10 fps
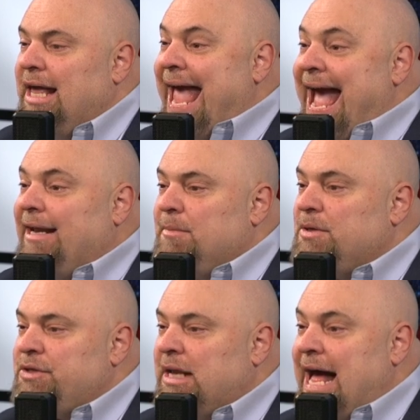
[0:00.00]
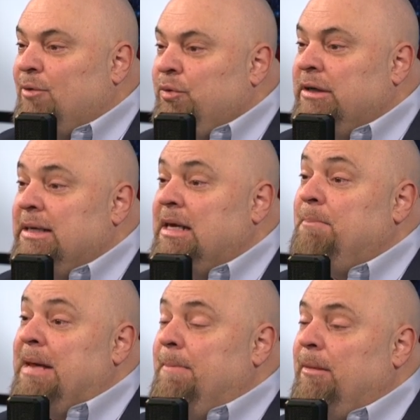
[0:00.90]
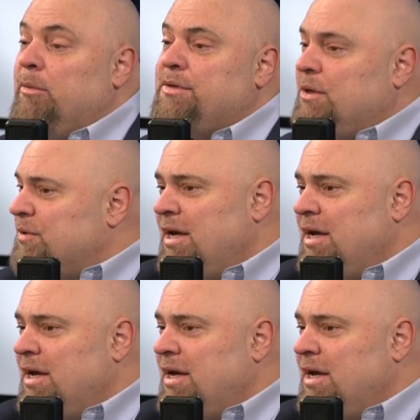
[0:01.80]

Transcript: animals, not really people with souls.